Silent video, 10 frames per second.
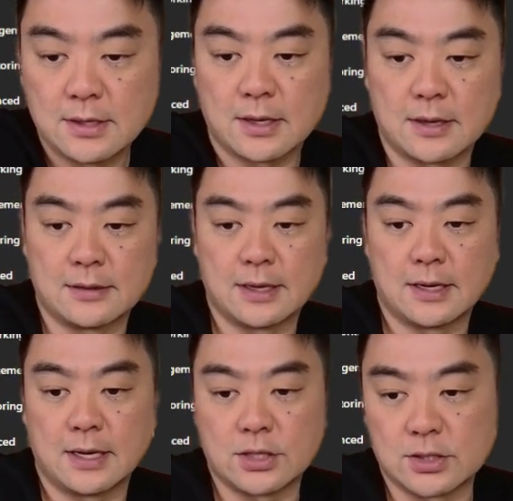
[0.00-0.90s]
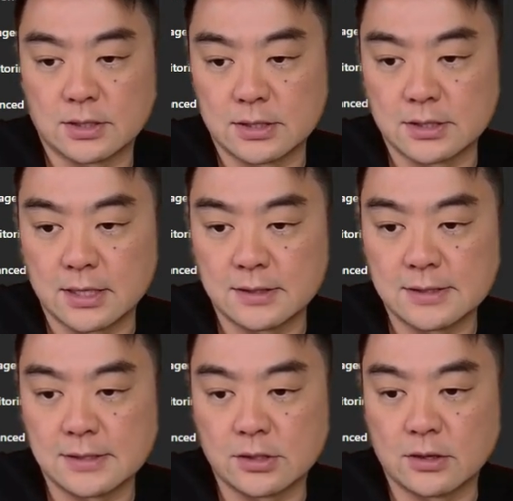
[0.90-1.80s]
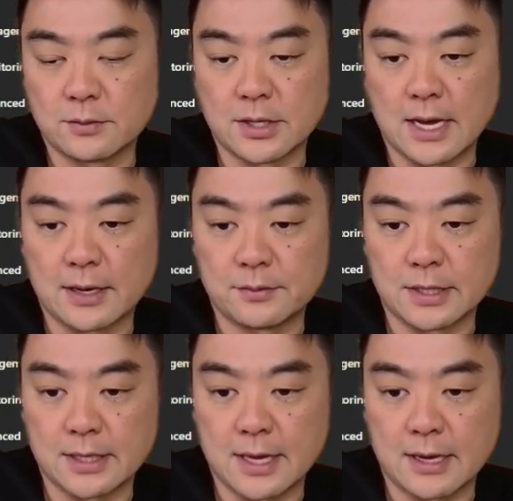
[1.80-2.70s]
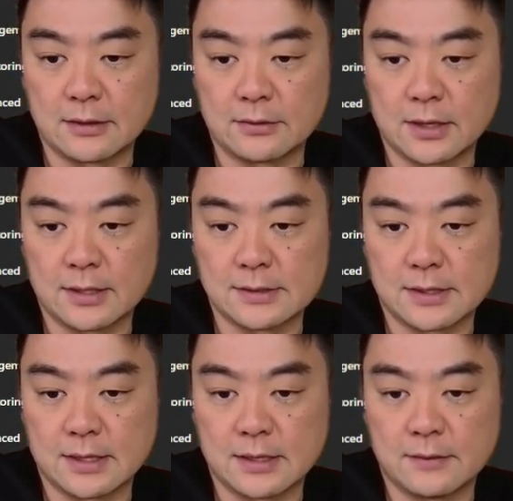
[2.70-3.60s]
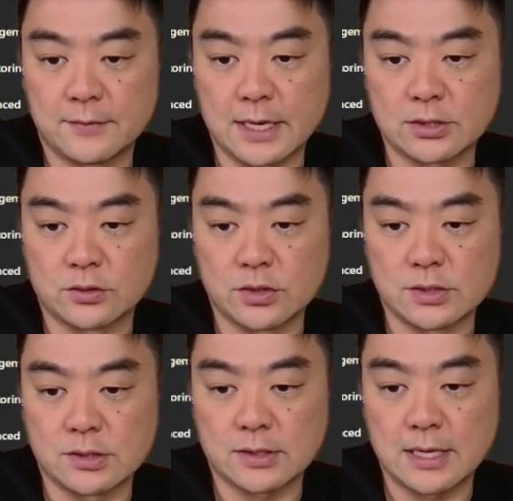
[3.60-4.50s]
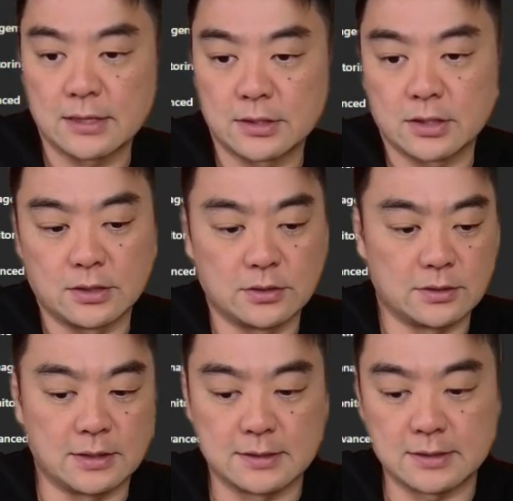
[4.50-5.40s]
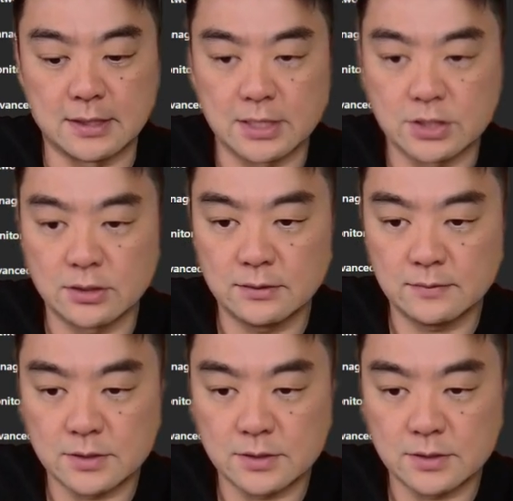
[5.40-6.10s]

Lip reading: And then I usually just, and this is going to be your admin account, right? The actual user account that you're going to do the installation on.